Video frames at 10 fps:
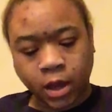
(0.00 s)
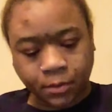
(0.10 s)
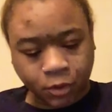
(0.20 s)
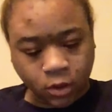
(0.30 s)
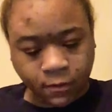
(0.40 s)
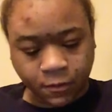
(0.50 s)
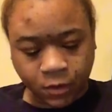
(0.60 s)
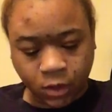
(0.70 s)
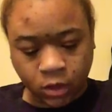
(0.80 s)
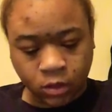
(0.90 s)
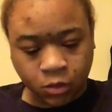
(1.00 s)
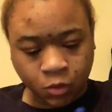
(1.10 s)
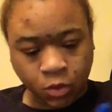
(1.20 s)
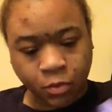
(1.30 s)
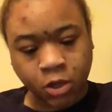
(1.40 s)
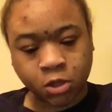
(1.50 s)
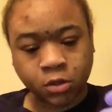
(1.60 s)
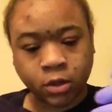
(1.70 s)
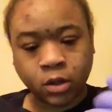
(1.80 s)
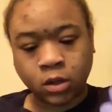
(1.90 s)
caps off of these. You want to make sure
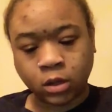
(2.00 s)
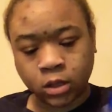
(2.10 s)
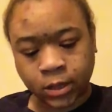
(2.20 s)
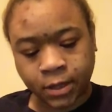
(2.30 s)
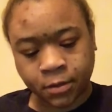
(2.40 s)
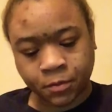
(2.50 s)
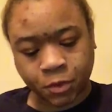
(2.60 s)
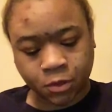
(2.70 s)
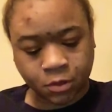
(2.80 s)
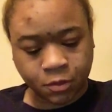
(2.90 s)
they're unclamped.